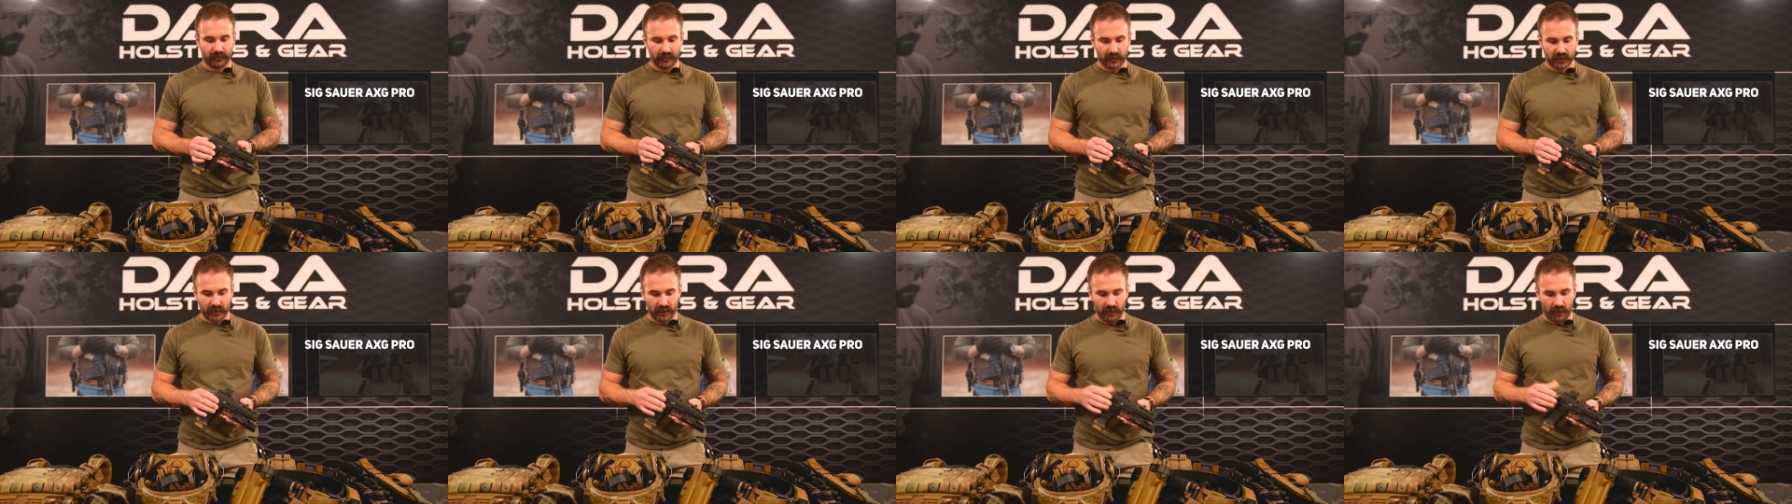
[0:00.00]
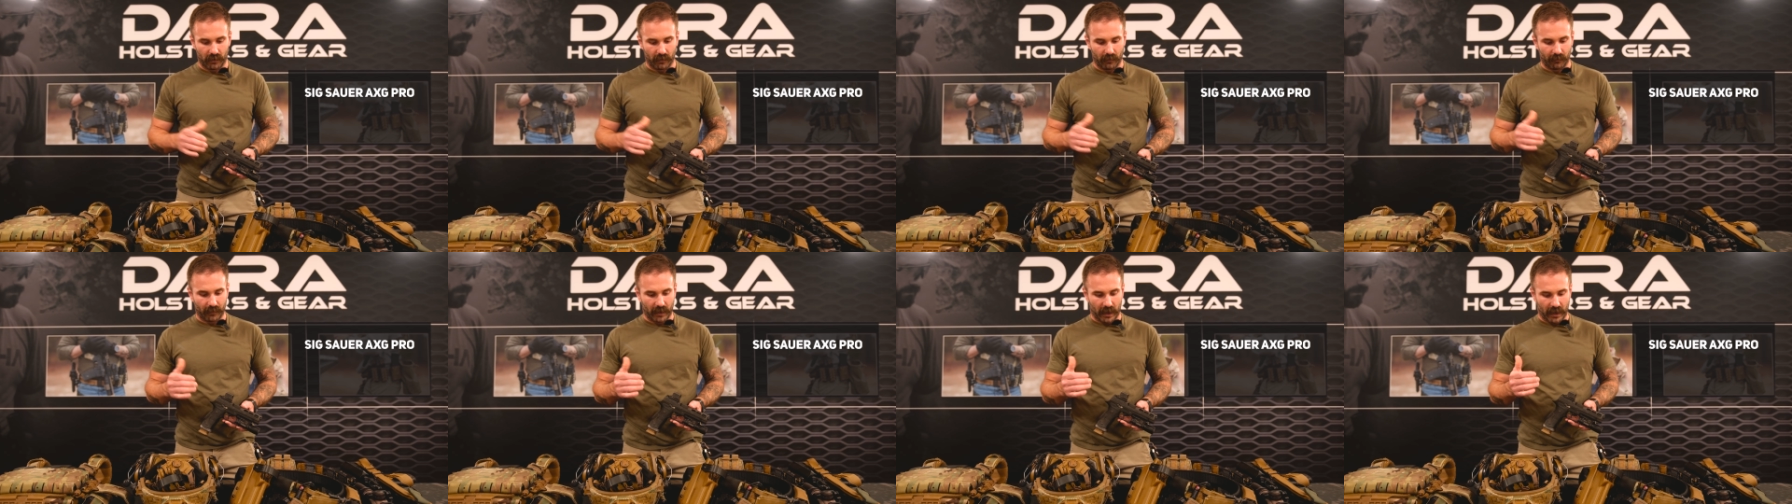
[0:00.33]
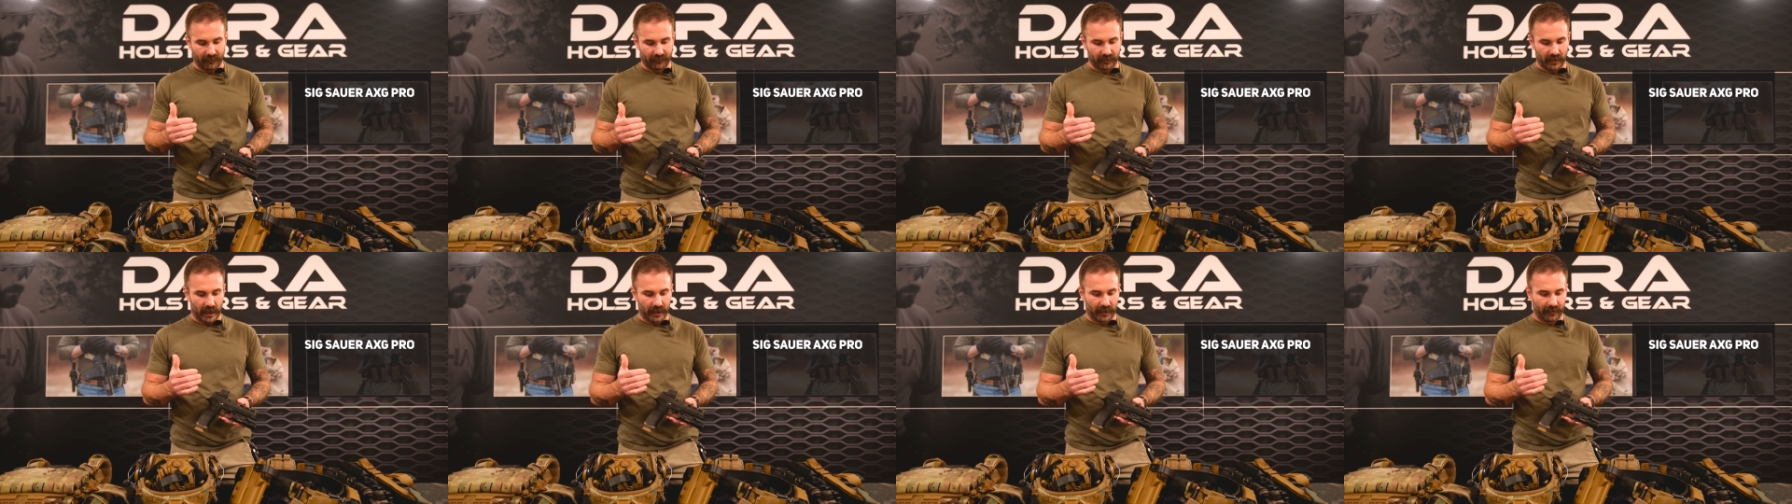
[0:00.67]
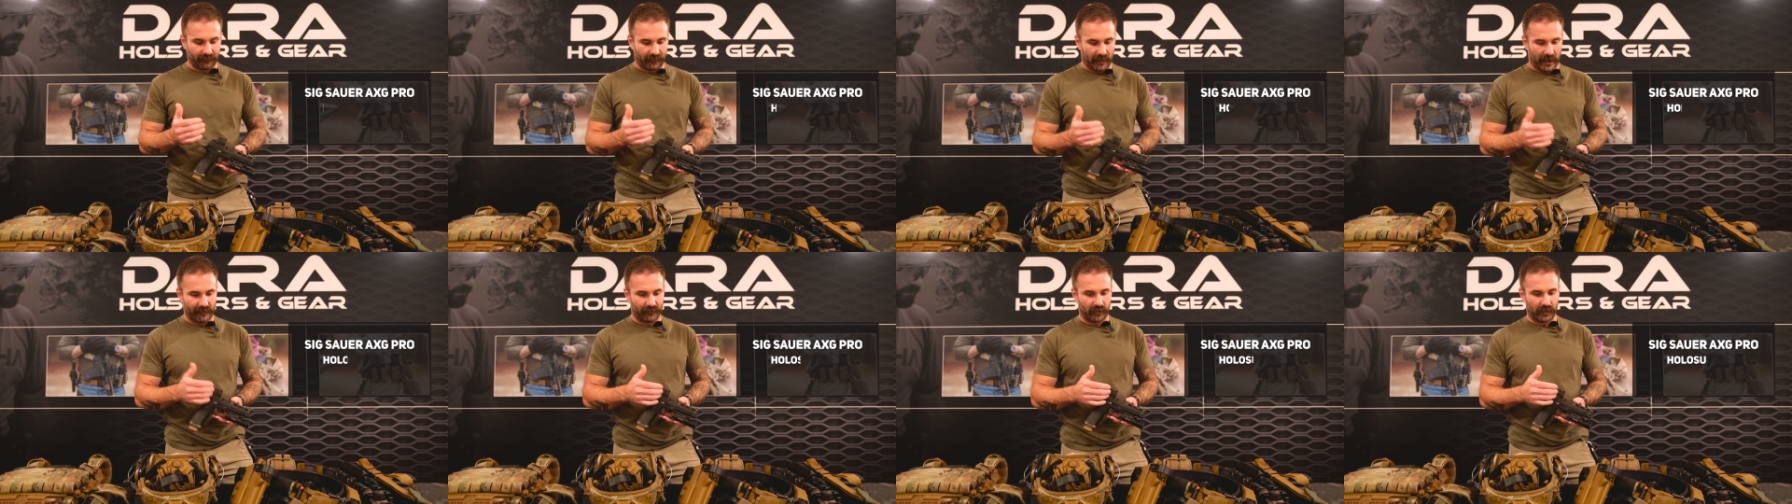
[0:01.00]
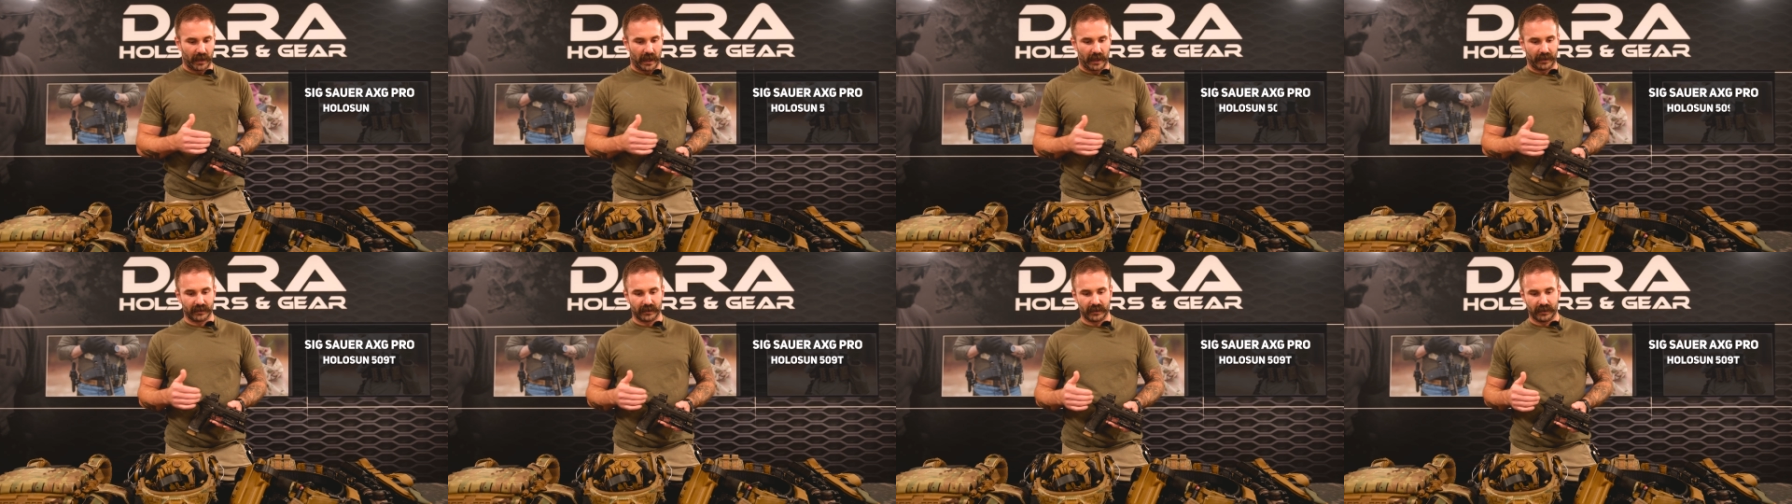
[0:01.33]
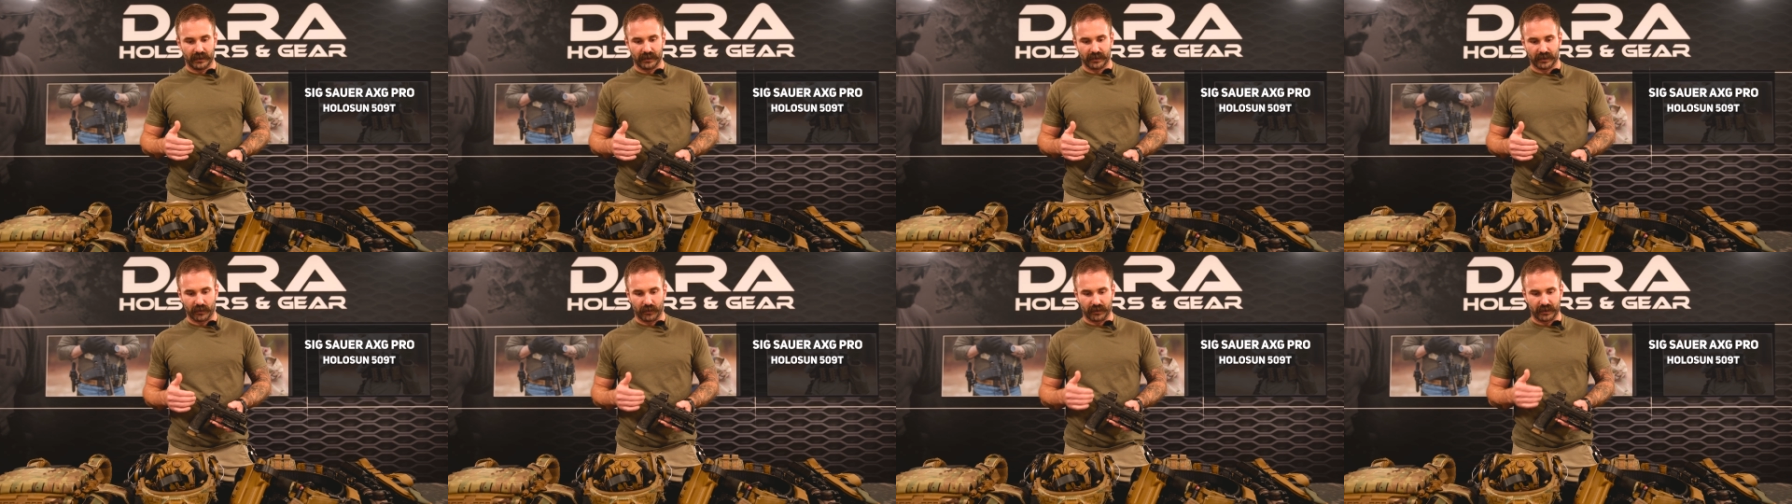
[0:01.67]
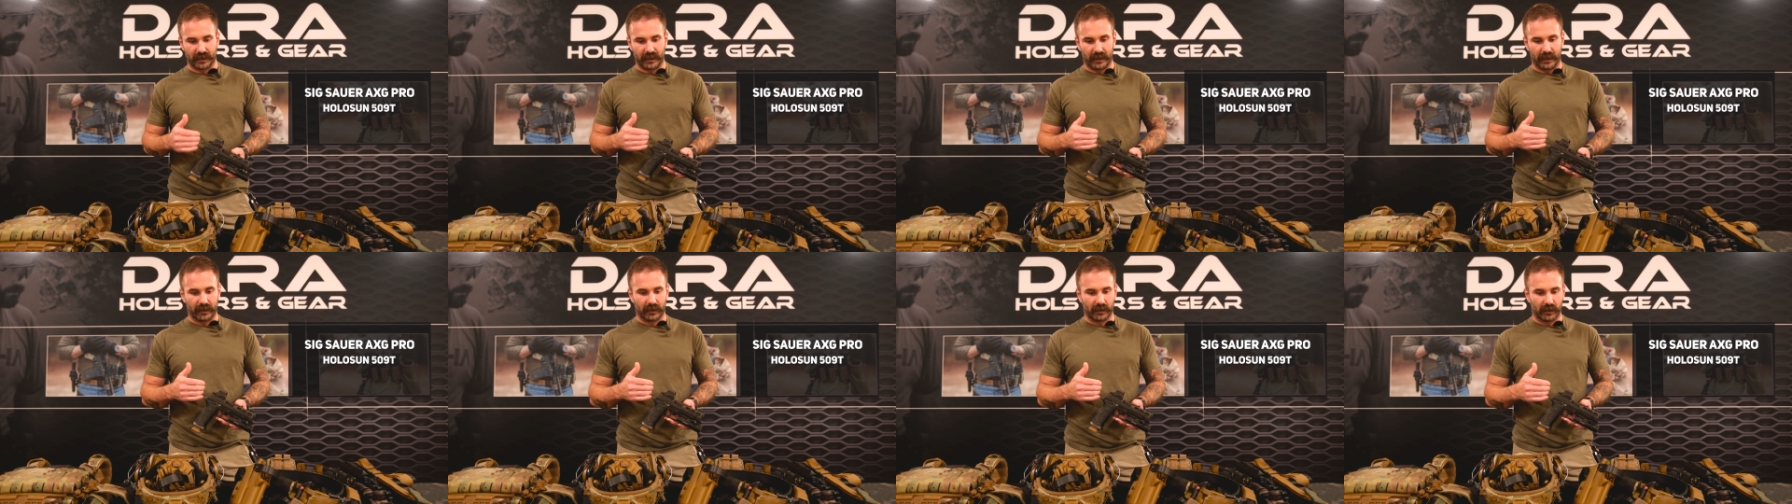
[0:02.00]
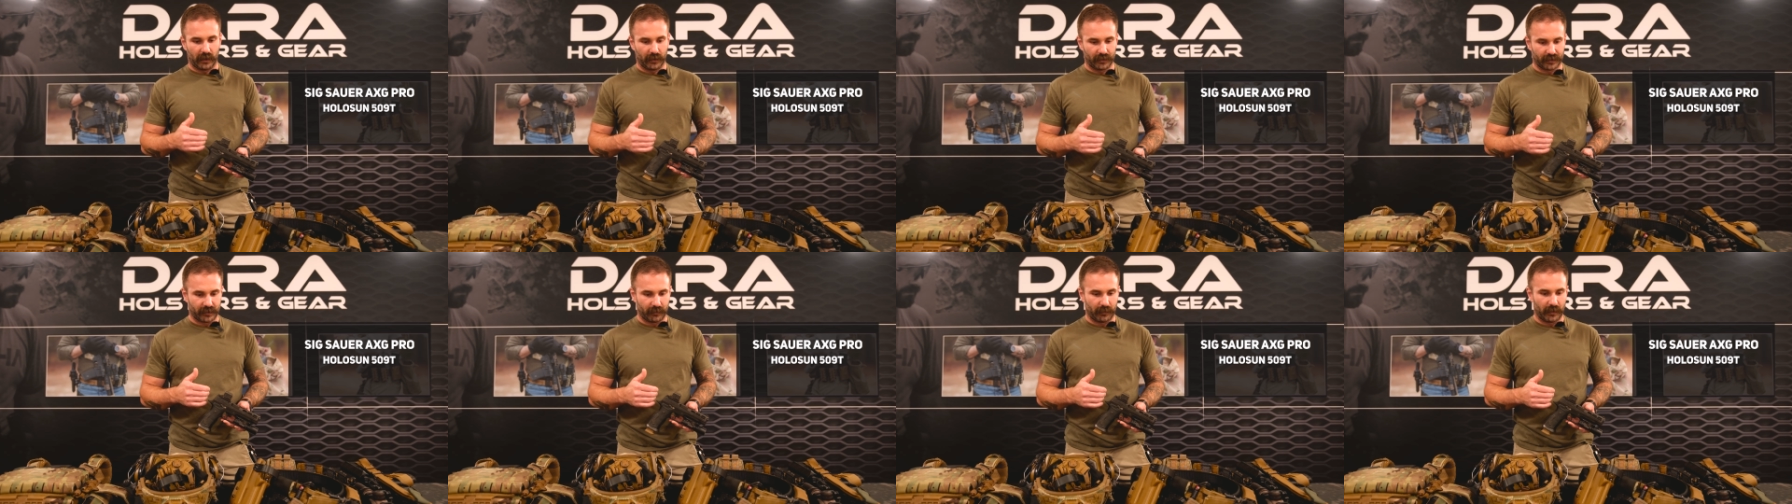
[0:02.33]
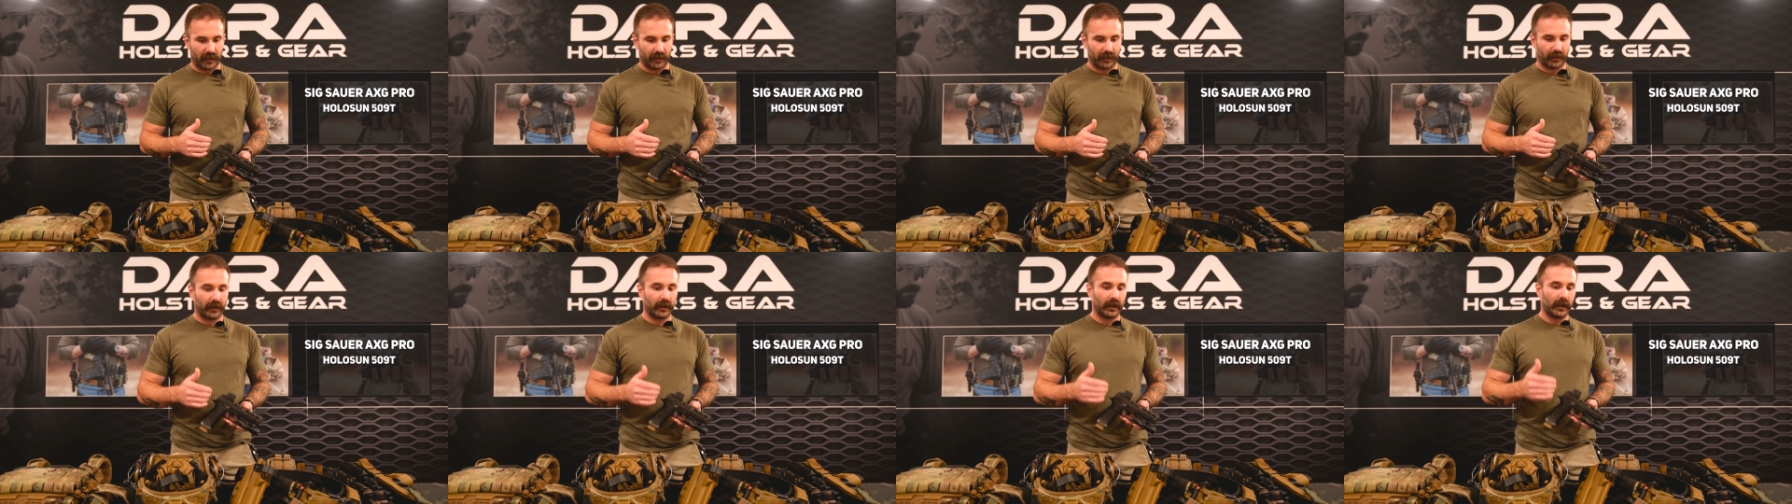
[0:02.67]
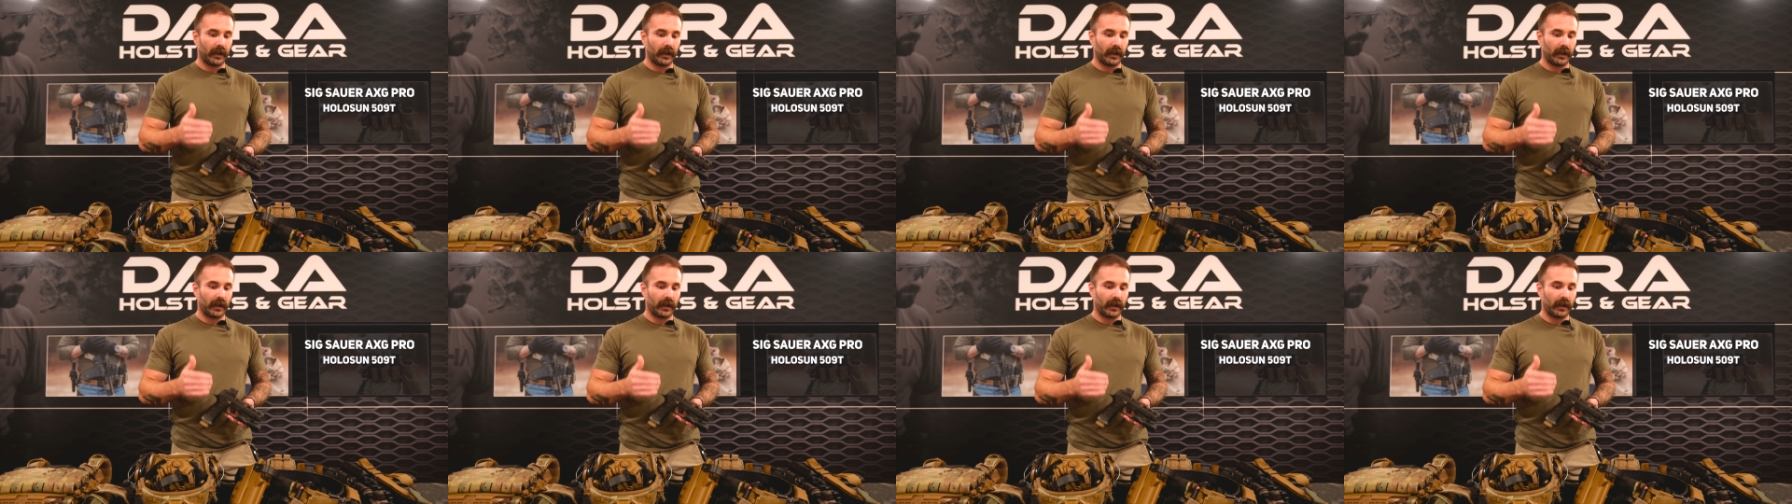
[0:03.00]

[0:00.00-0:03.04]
So I've got a 509T, so it's an enclosed emitter.